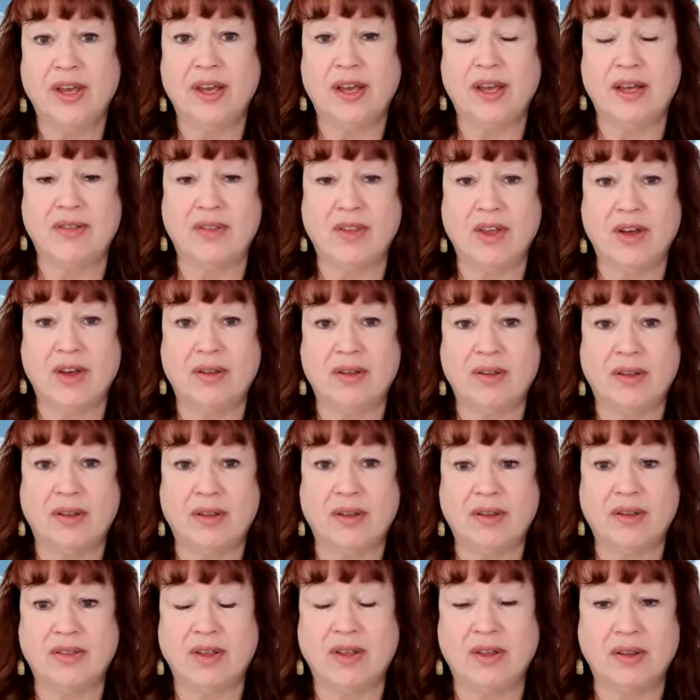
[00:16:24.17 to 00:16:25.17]
and they'll
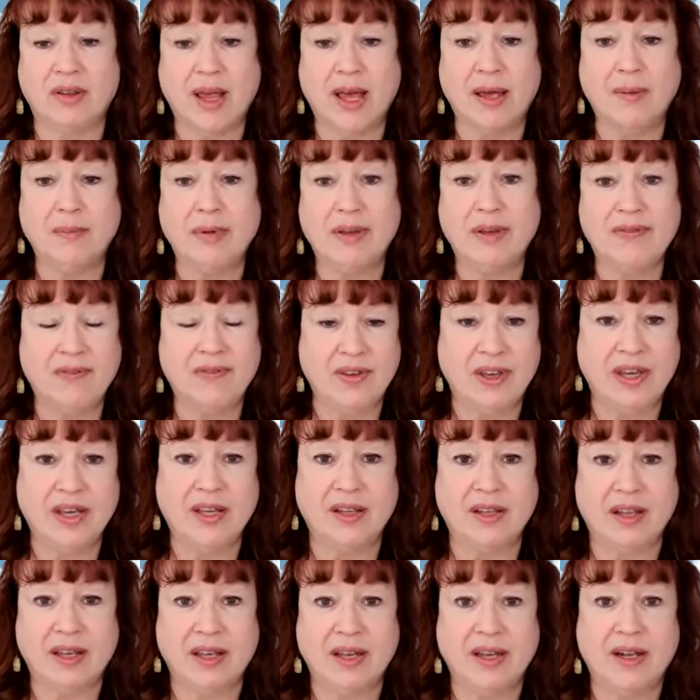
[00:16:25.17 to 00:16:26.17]
let me
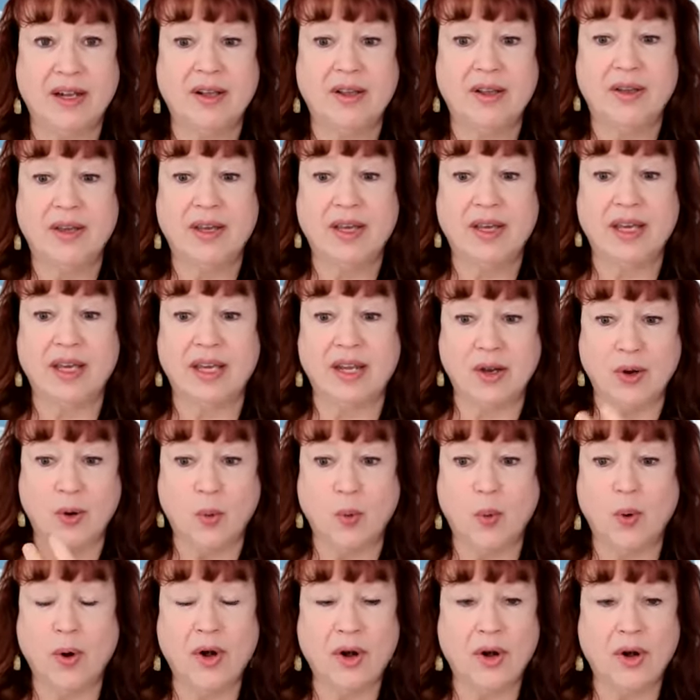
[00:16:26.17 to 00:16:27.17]
feel it in
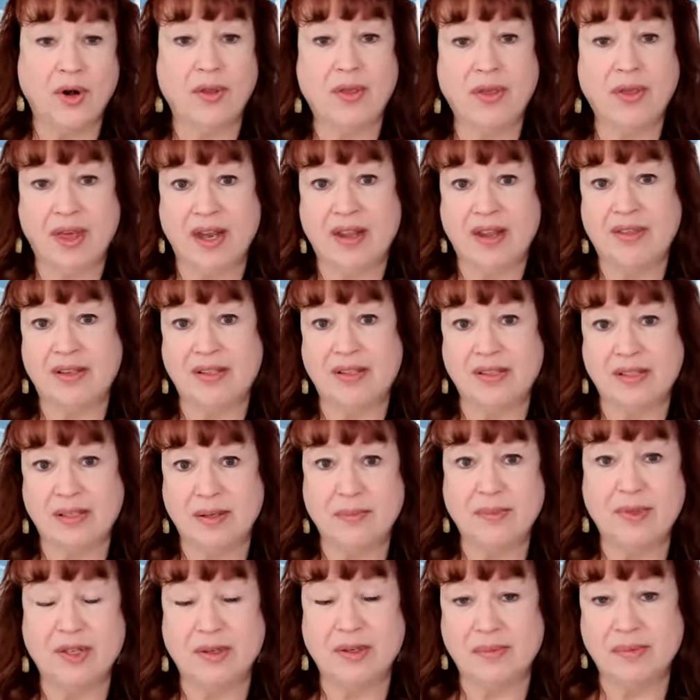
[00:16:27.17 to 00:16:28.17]
order that the
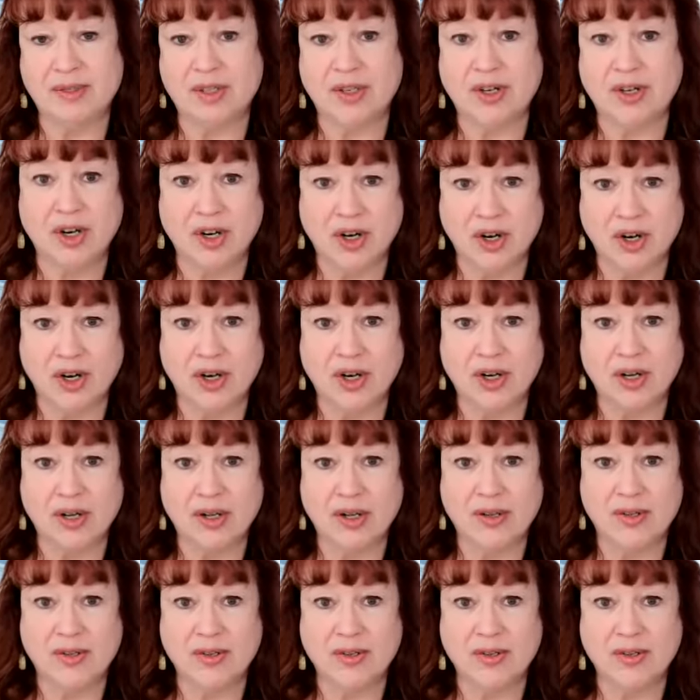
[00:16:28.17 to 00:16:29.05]
symptoms occurred.